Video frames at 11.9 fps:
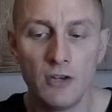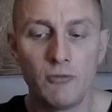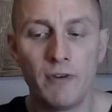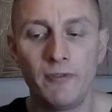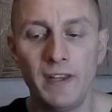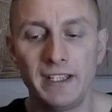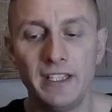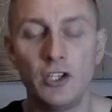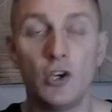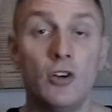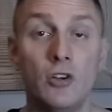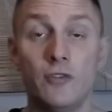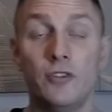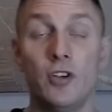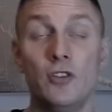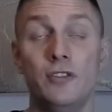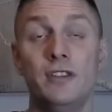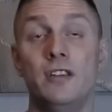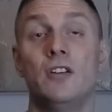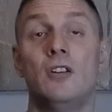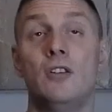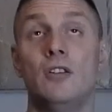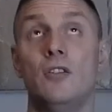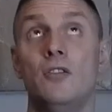reflecting on
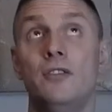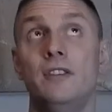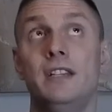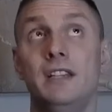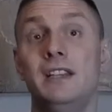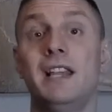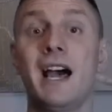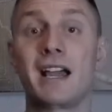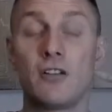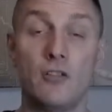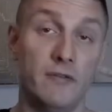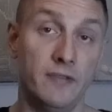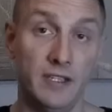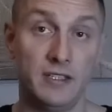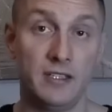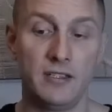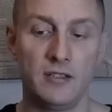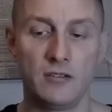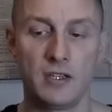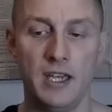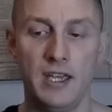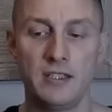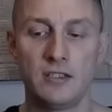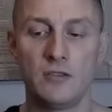the lack of it,
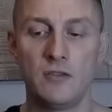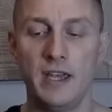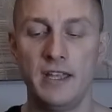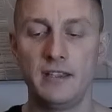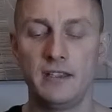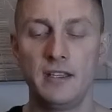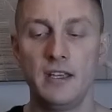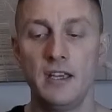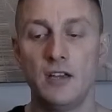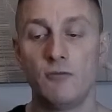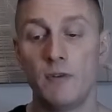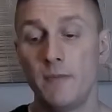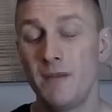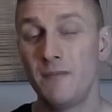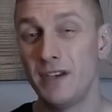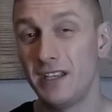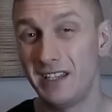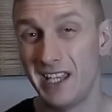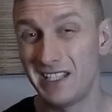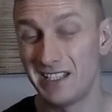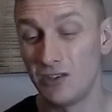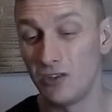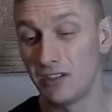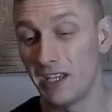okay. So, and remember,
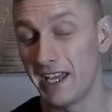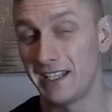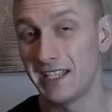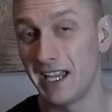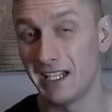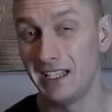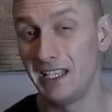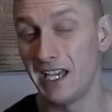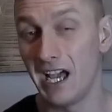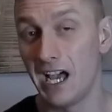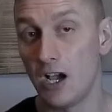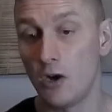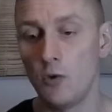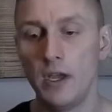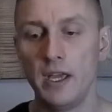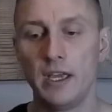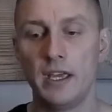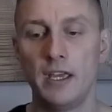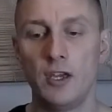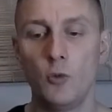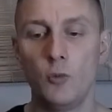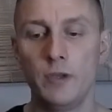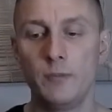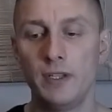that's not exactly how
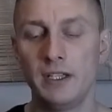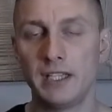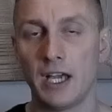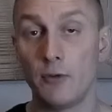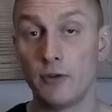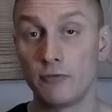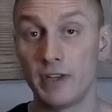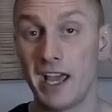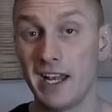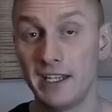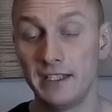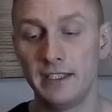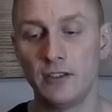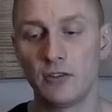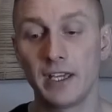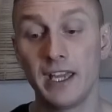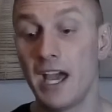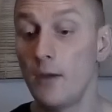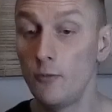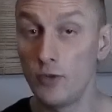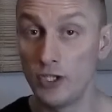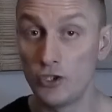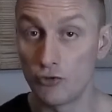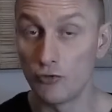we build our reality, okay. I'm
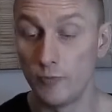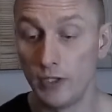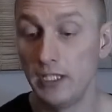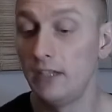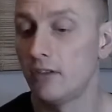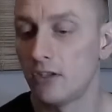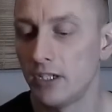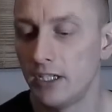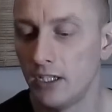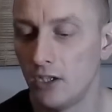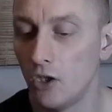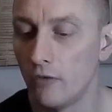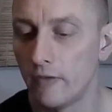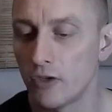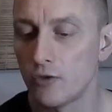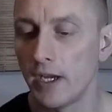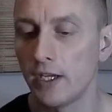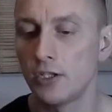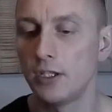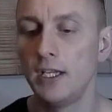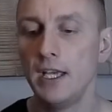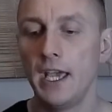really true believer in the law of attraction,